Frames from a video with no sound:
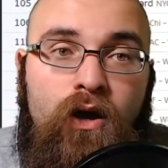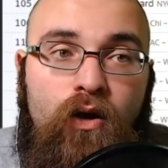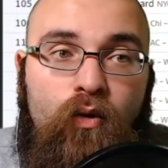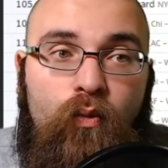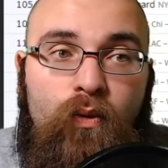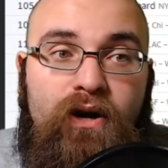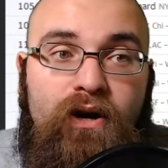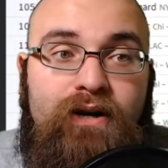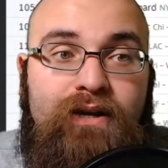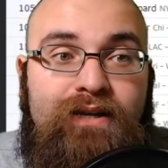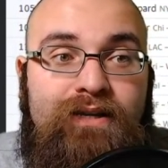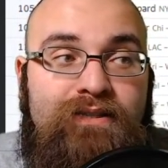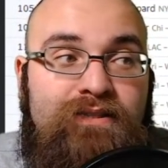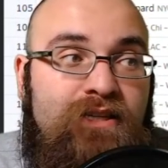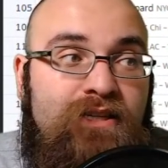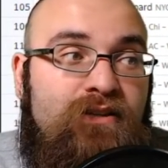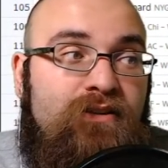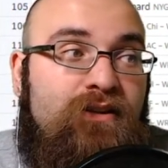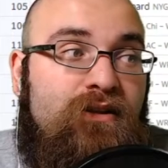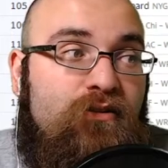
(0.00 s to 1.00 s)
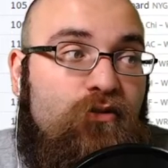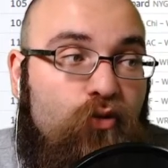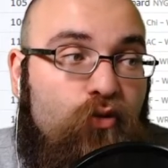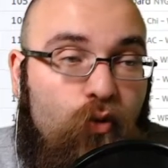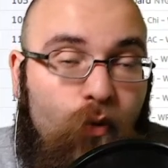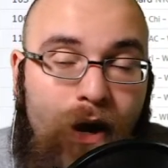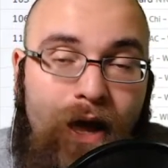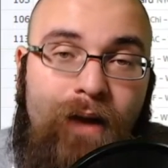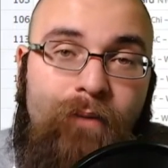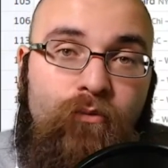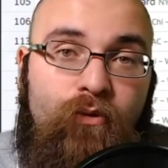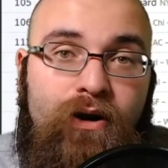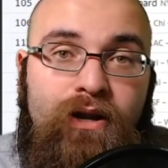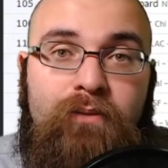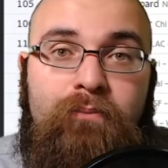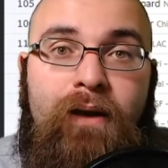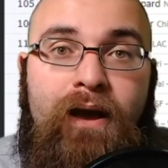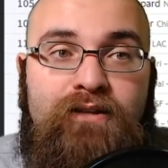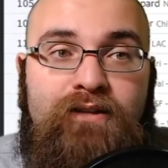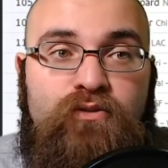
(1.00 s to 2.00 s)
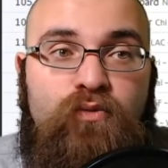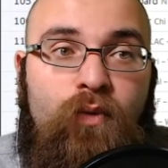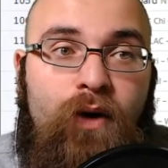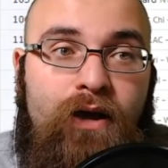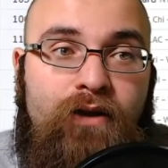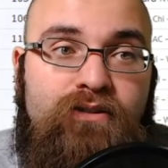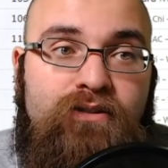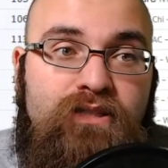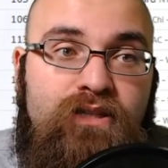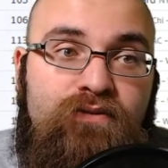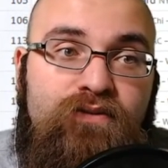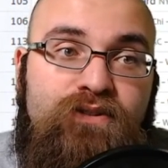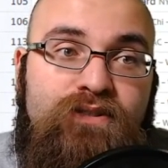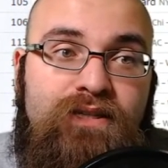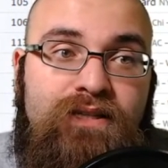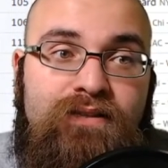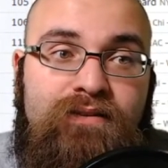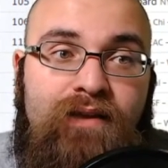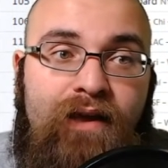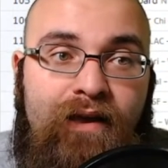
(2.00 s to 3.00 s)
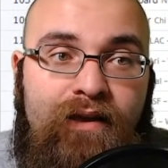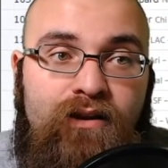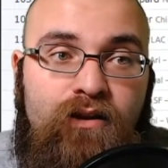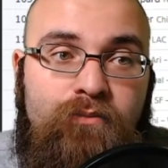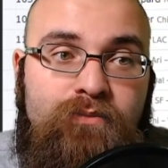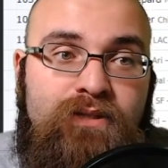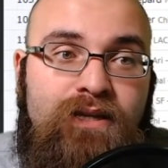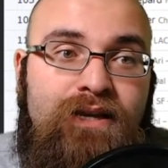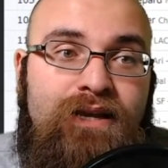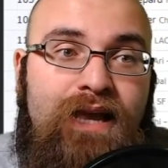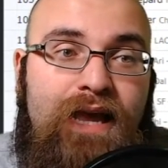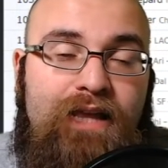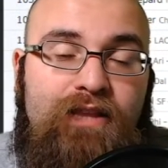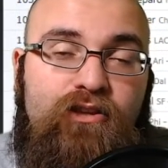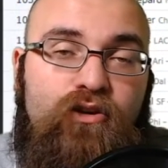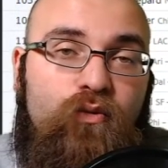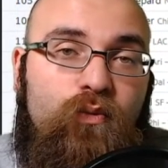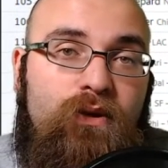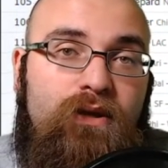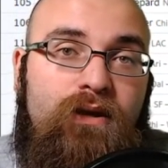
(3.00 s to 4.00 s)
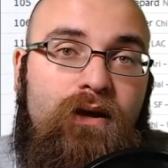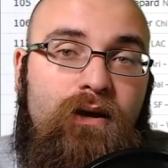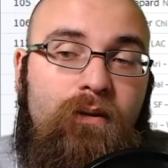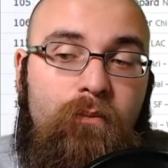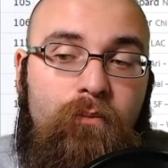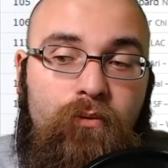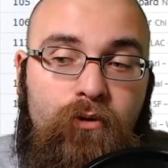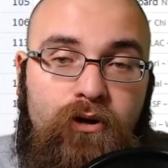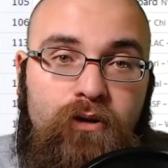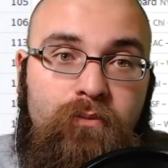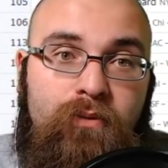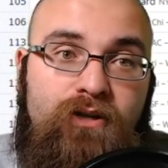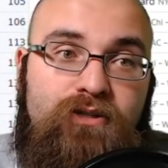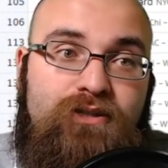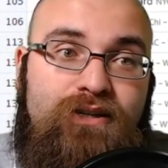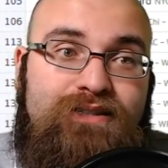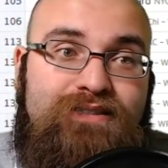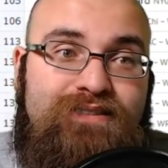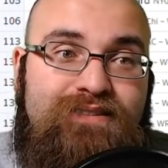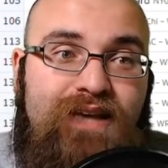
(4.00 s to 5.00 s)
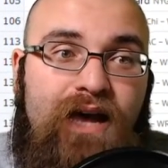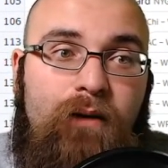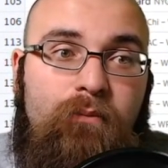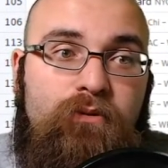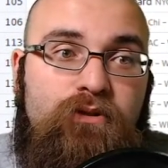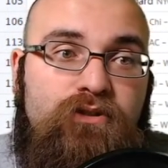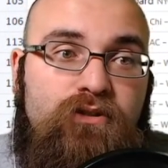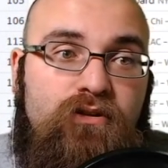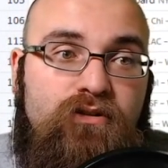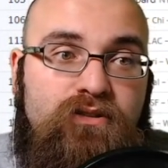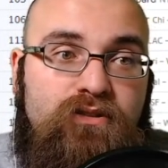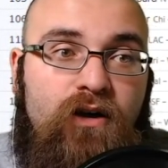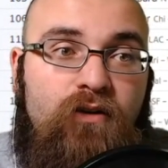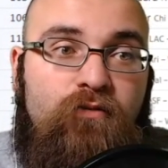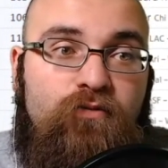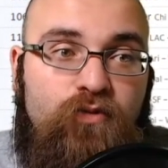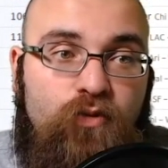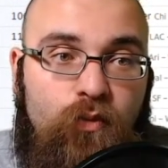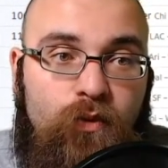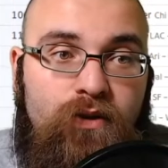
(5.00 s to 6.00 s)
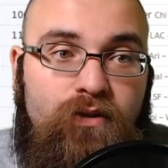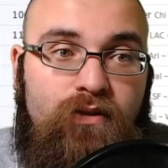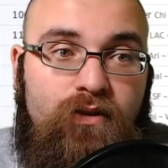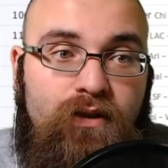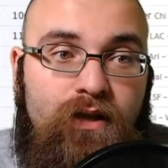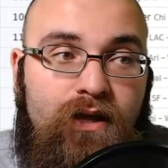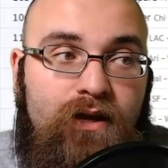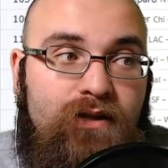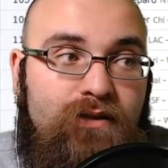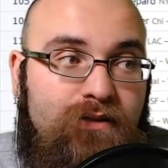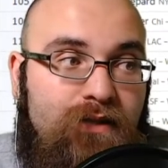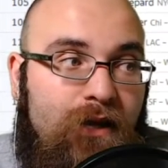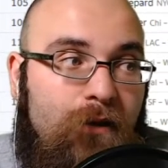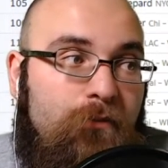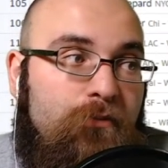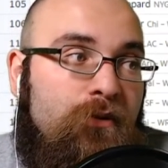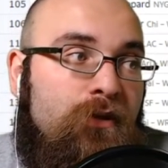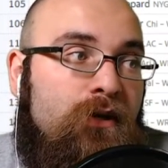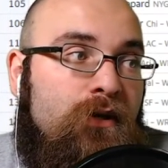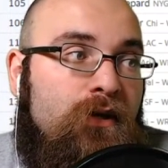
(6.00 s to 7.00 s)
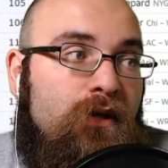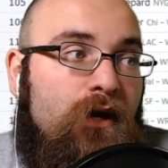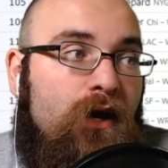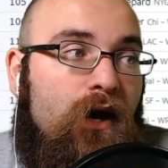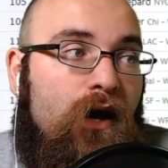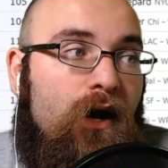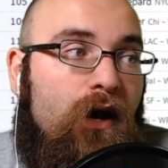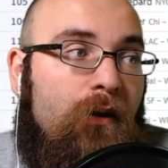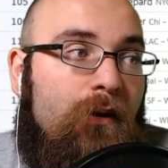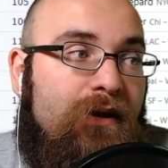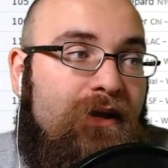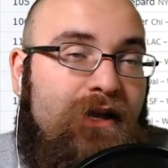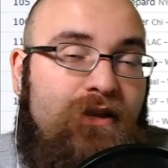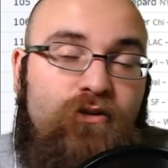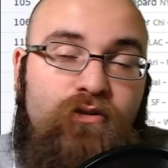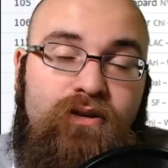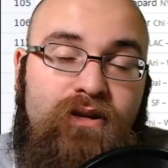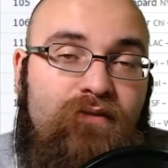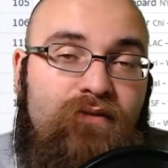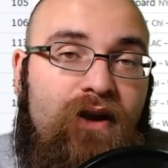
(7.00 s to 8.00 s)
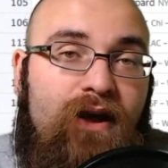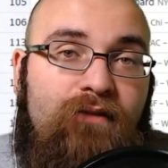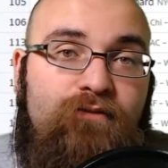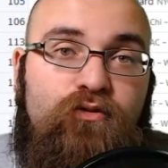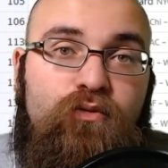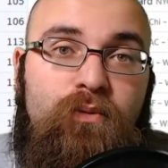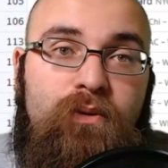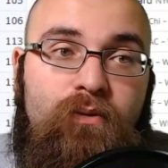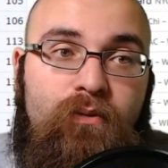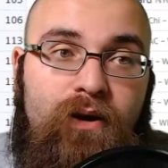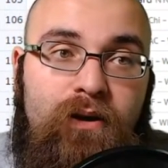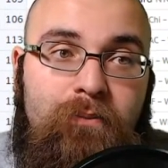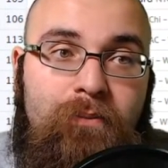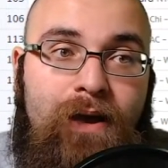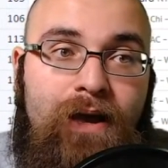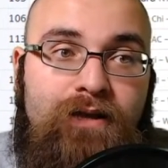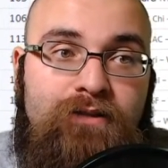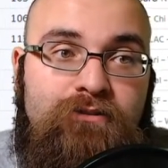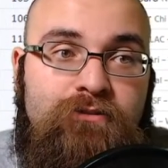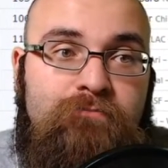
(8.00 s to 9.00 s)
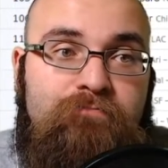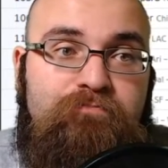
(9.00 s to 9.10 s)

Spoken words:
we're going to continue to grab running backs and wide receivers in tandems until we pretty much establish ourselves with a lot of depth. Again, you can never have too many running backs.